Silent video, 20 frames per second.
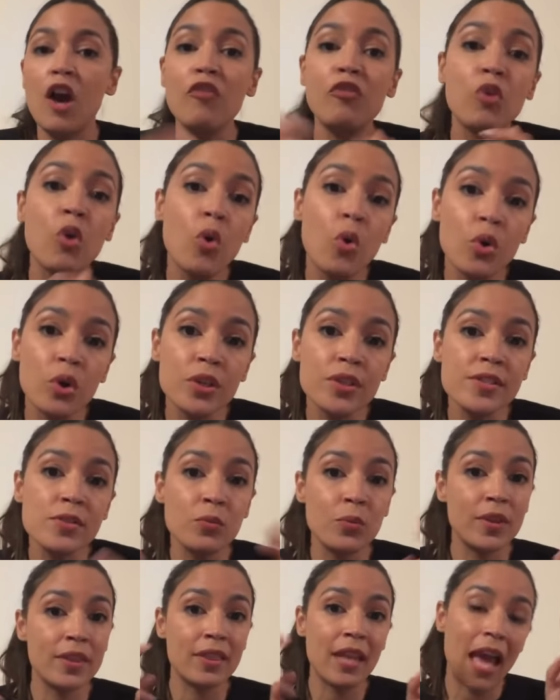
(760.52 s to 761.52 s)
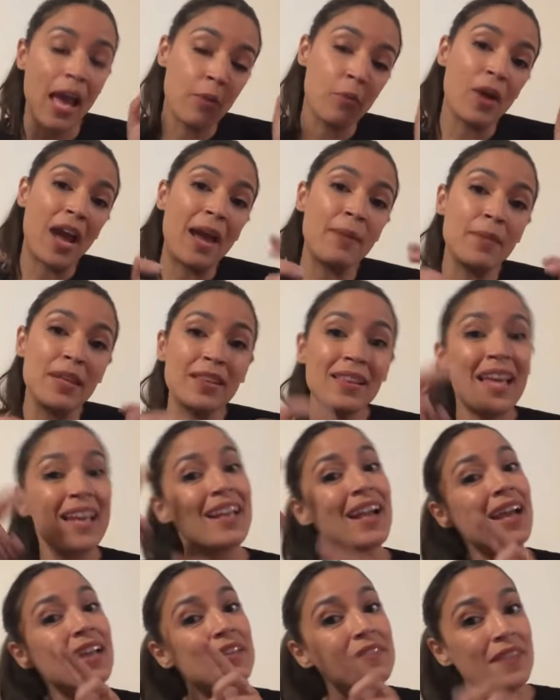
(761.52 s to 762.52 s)
Of course, with that, I mean,
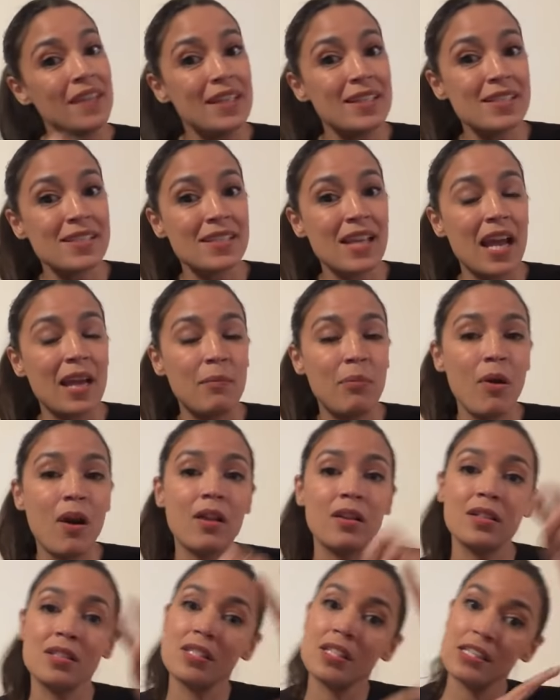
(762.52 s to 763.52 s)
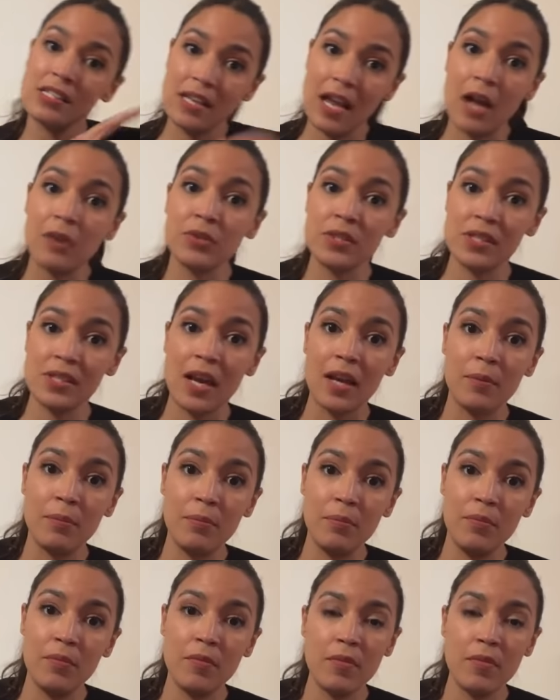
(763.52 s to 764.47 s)
like kind of inside politics, outside,